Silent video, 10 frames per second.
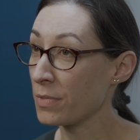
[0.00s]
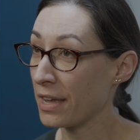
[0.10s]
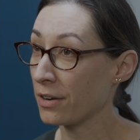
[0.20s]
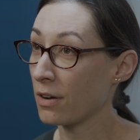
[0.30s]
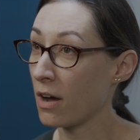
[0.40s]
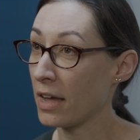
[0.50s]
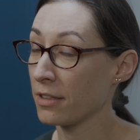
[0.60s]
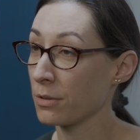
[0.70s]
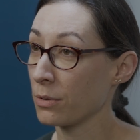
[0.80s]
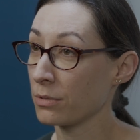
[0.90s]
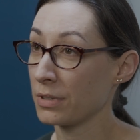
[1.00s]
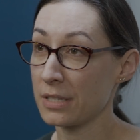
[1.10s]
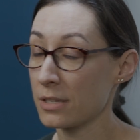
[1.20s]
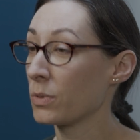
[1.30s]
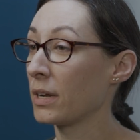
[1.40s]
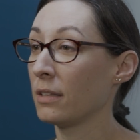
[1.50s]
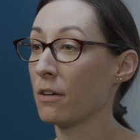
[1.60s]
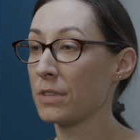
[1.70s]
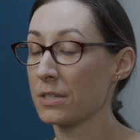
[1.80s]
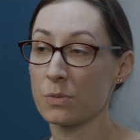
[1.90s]
there, I thought, this is what I
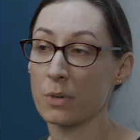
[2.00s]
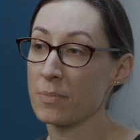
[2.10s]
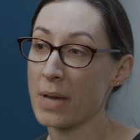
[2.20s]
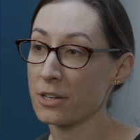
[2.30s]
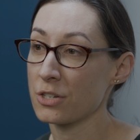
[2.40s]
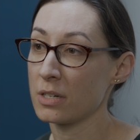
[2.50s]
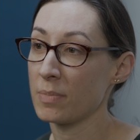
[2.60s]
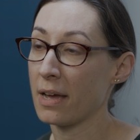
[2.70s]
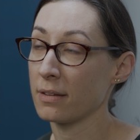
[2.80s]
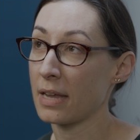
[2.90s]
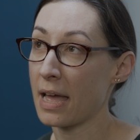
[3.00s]
love, this is what I'm passionate about,